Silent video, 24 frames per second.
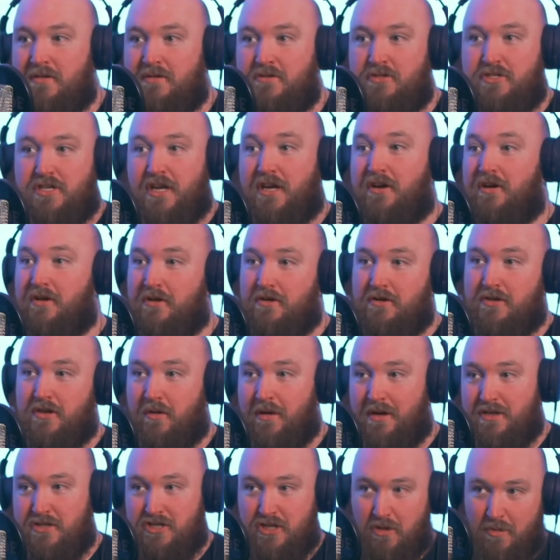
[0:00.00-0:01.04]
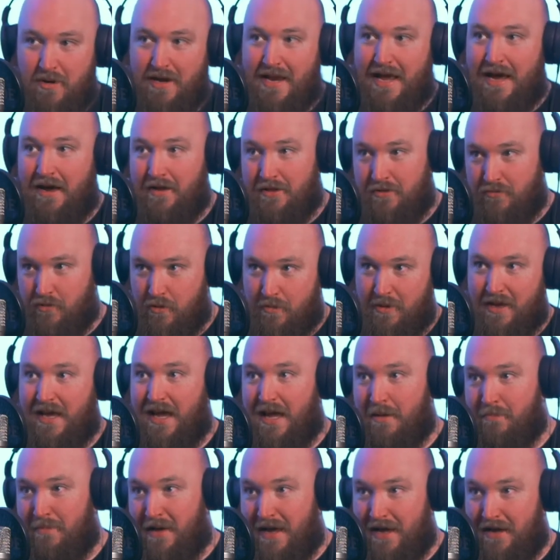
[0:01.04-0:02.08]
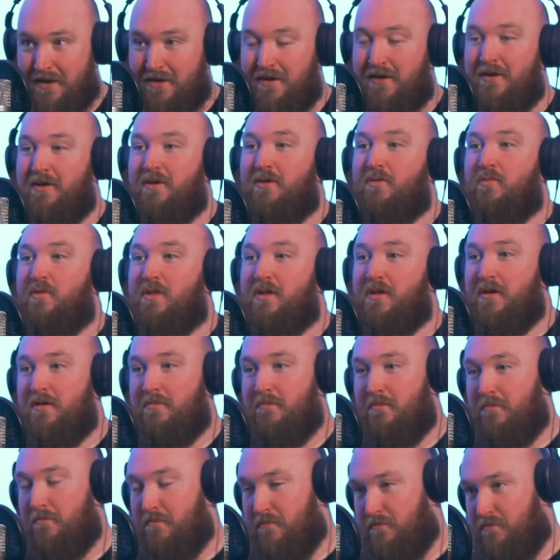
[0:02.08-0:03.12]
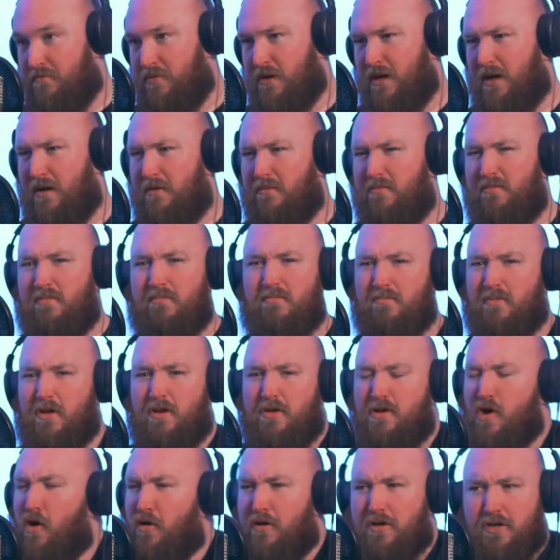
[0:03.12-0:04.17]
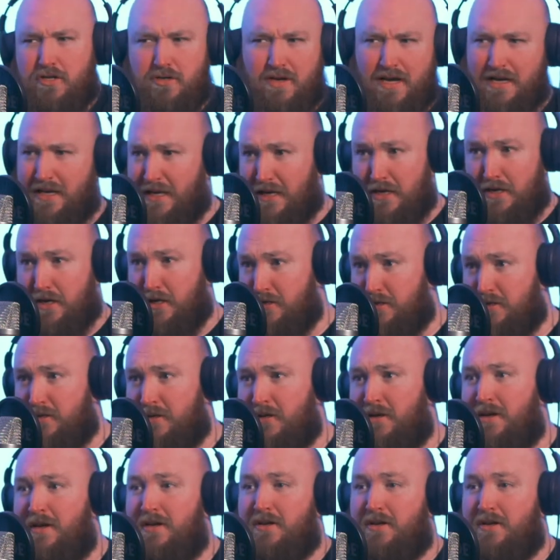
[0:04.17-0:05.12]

She couldn't do it. She went out the room and came back with a, uh, a non trainee nurse.